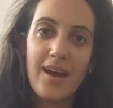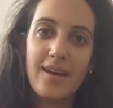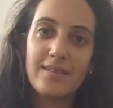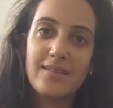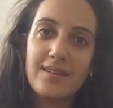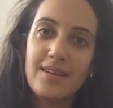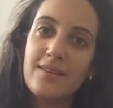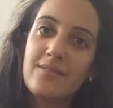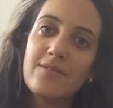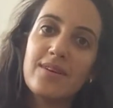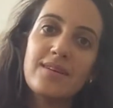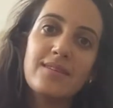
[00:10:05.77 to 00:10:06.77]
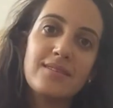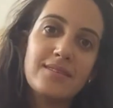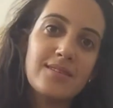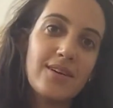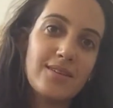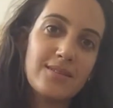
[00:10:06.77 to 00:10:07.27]
and even
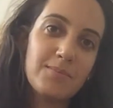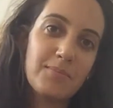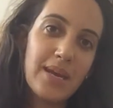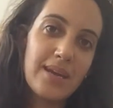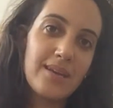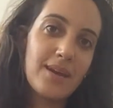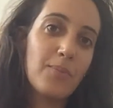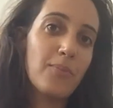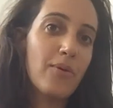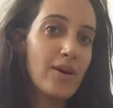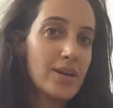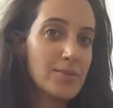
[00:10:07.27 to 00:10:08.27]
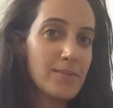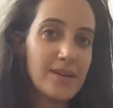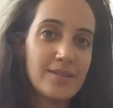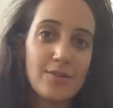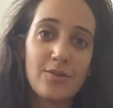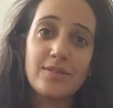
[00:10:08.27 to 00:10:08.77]
start making
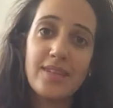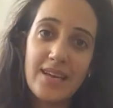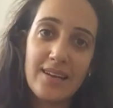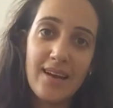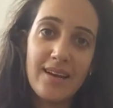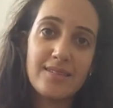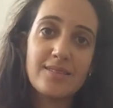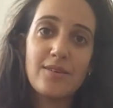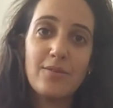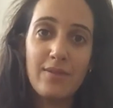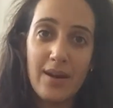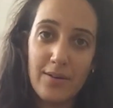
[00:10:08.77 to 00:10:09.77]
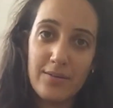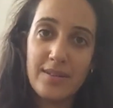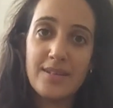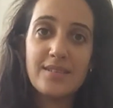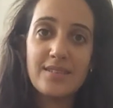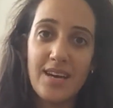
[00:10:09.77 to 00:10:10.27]
appointments or deadlines around
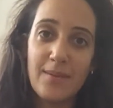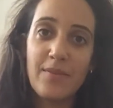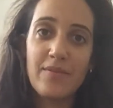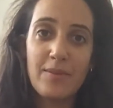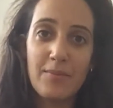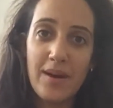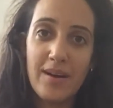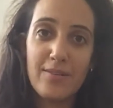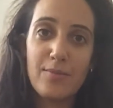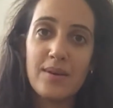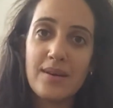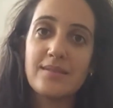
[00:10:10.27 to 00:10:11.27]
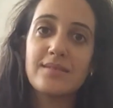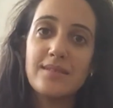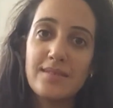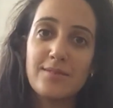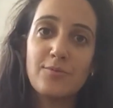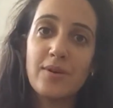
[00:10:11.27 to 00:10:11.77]
this time of the month, because
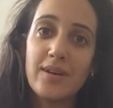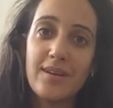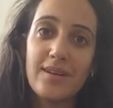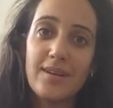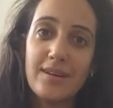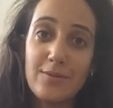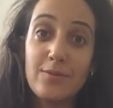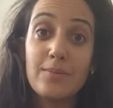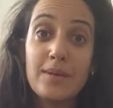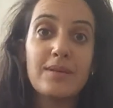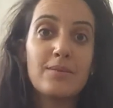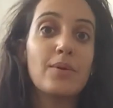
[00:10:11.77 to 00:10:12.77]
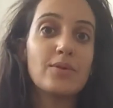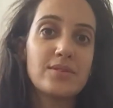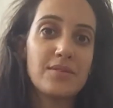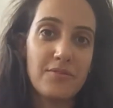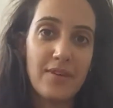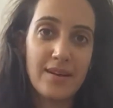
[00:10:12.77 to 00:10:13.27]
this is where it will be the most
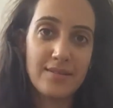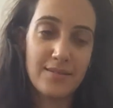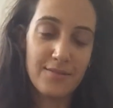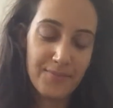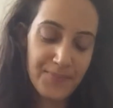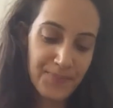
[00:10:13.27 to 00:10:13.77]
effective.